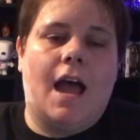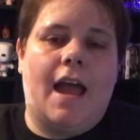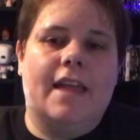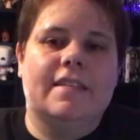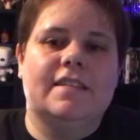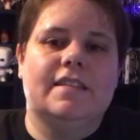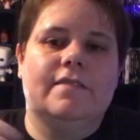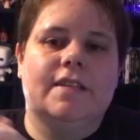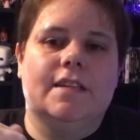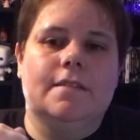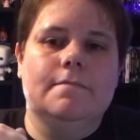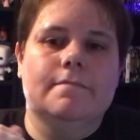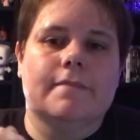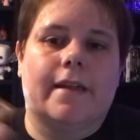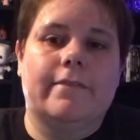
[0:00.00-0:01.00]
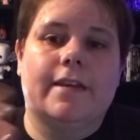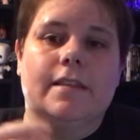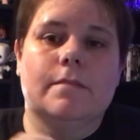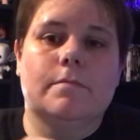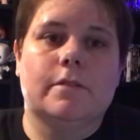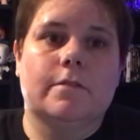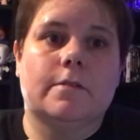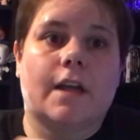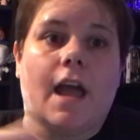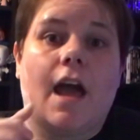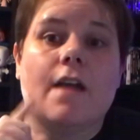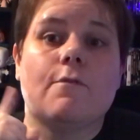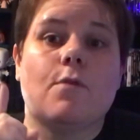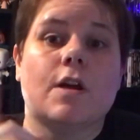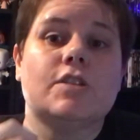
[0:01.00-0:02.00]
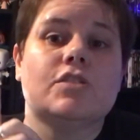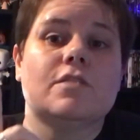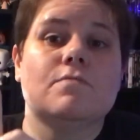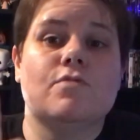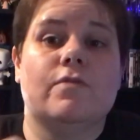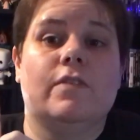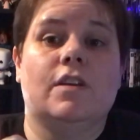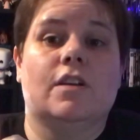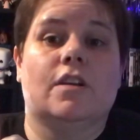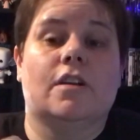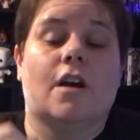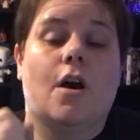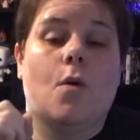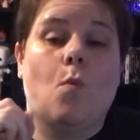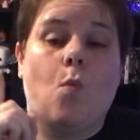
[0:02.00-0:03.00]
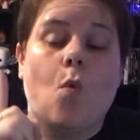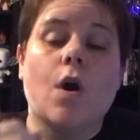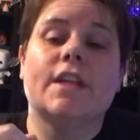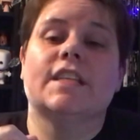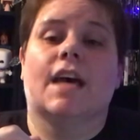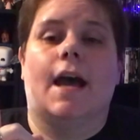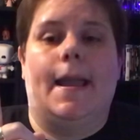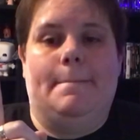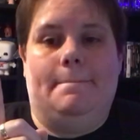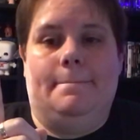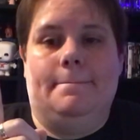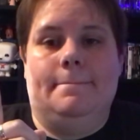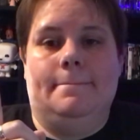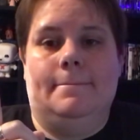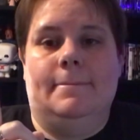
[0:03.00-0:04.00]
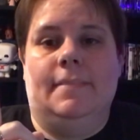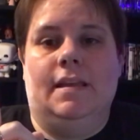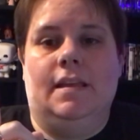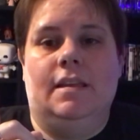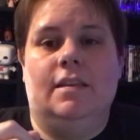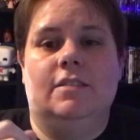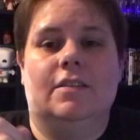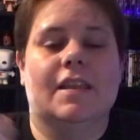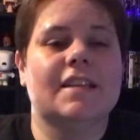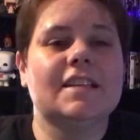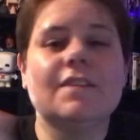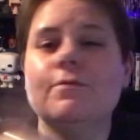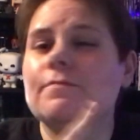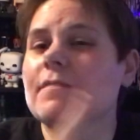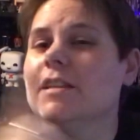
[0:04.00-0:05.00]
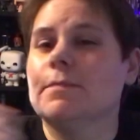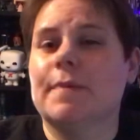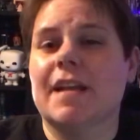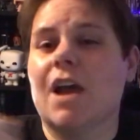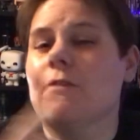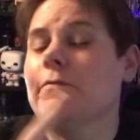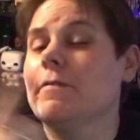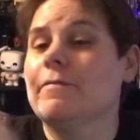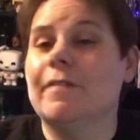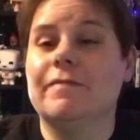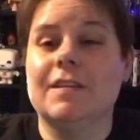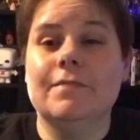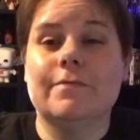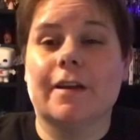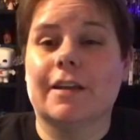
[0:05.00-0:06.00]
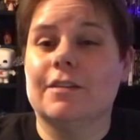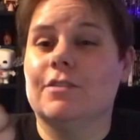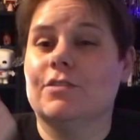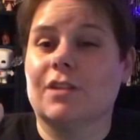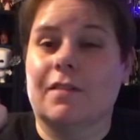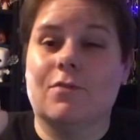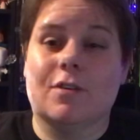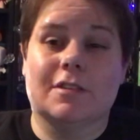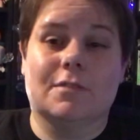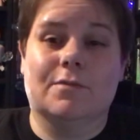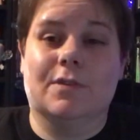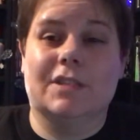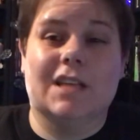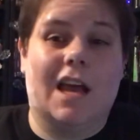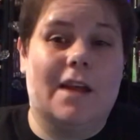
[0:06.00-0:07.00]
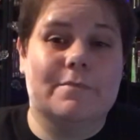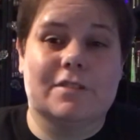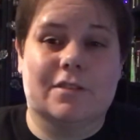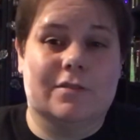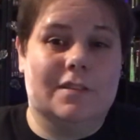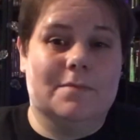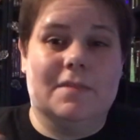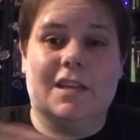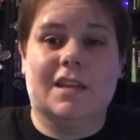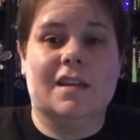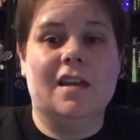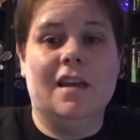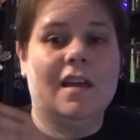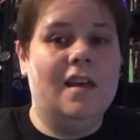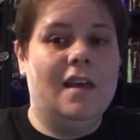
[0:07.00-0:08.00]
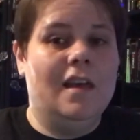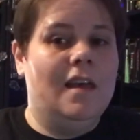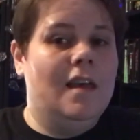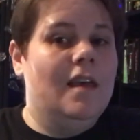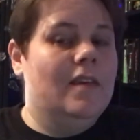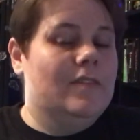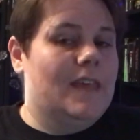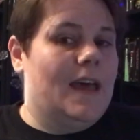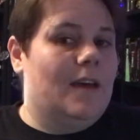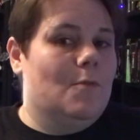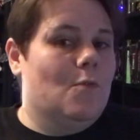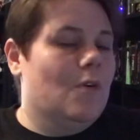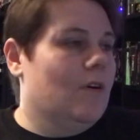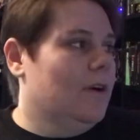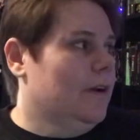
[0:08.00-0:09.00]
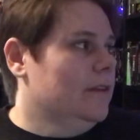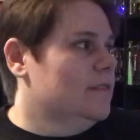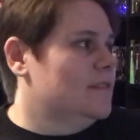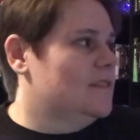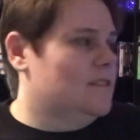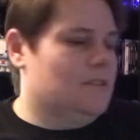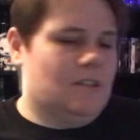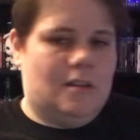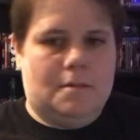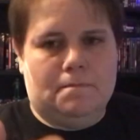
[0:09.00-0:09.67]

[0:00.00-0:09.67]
I had the DVD. I've had the Blu-ray. I've watched the movie one time. So that's like, it's been out for 15 fucking years. I've watched it one time. So to me, that warrants